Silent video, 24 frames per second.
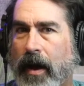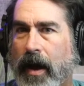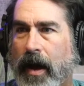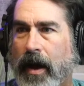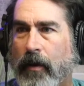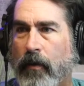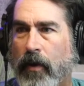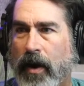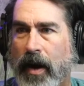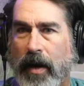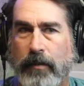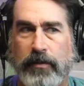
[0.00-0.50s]

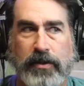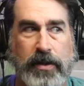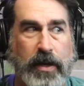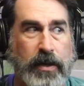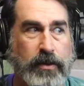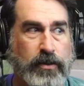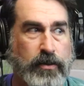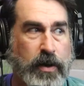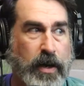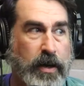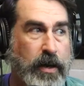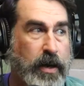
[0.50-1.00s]
What I'm
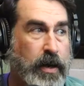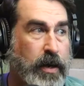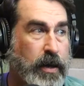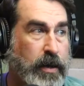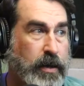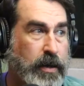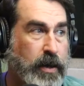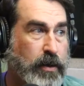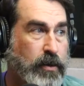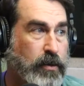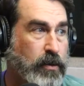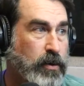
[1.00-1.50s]
saying is right.
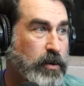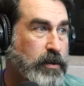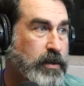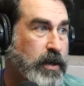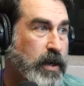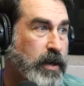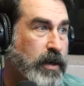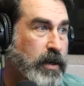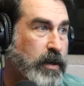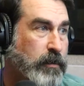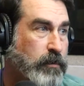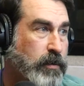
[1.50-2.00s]
Can you look
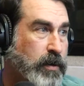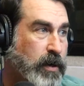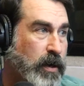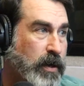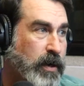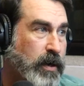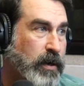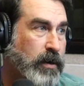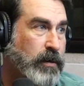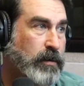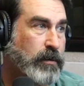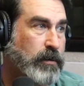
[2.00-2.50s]
that up,
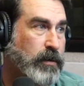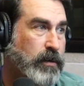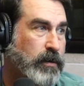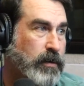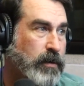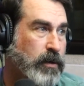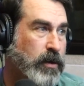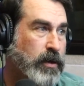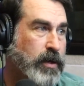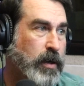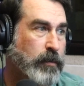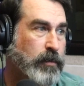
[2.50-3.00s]
Claire?
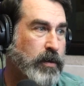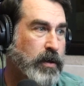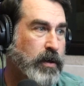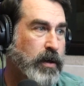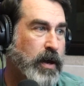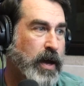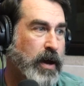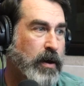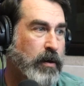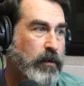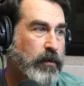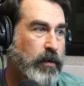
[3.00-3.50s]
Look up
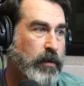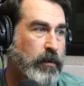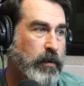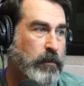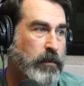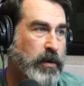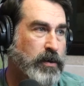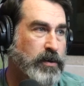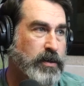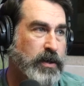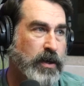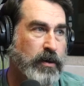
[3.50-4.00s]
how
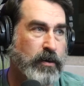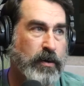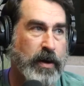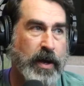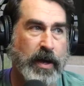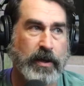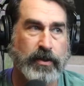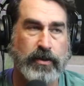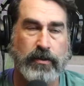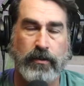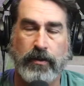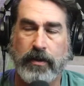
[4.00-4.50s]
much
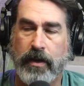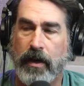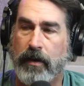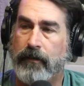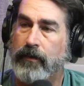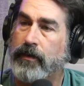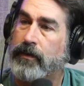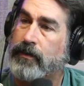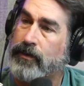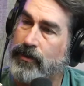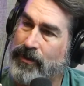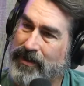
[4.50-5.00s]
international
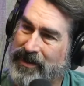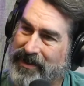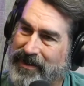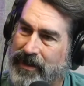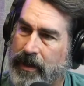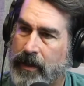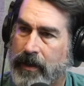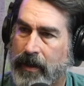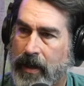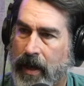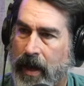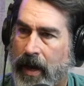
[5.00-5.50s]
coverage
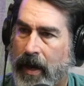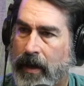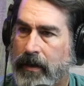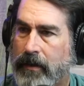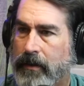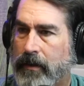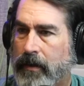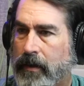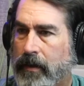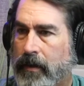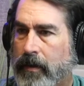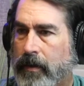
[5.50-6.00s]
it got.
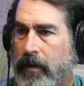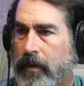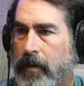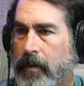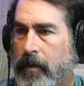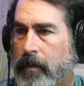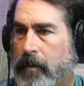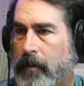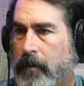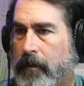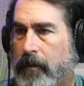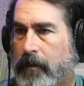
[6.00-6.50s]

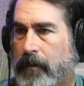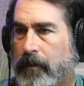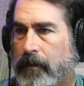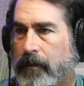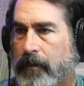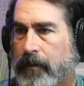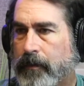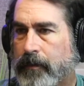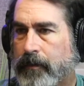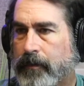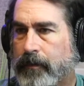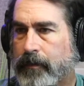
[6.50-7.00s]
It's
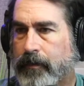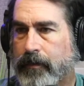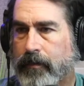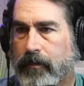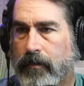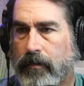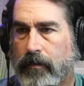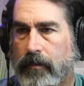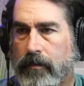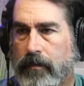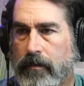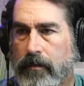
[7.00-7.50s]
definitely
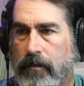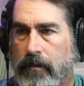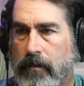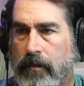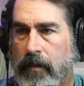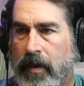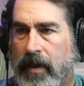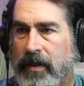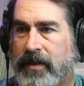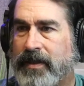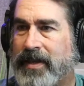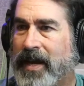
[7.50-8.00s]
Munich.
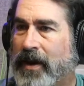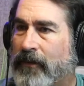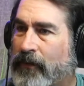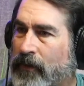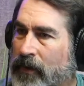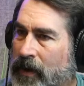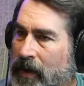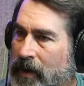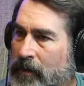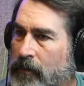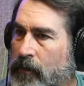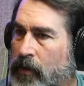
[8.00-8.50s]

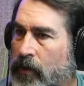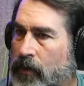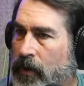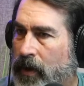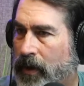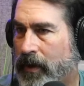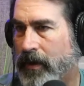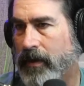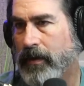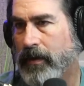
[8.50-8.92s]
Definitely Munich.